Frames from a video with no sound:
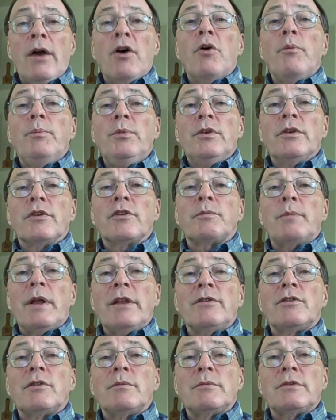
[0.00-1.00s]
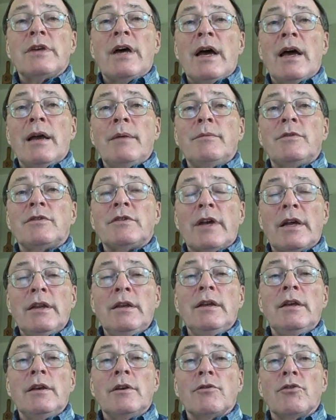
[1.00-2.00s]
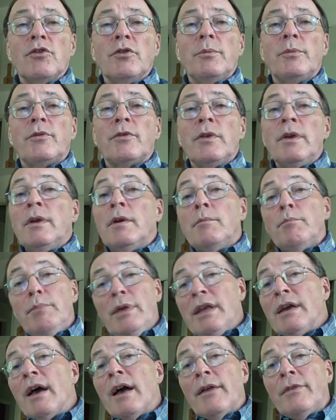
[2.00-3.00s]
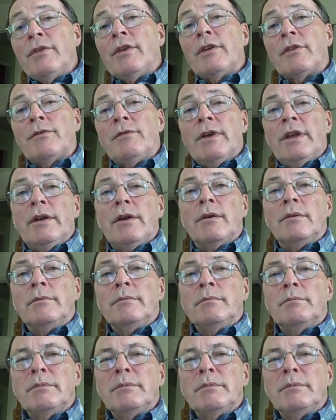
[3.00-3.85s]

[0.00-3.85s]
hope you'll spend some time studying groups beyond this video.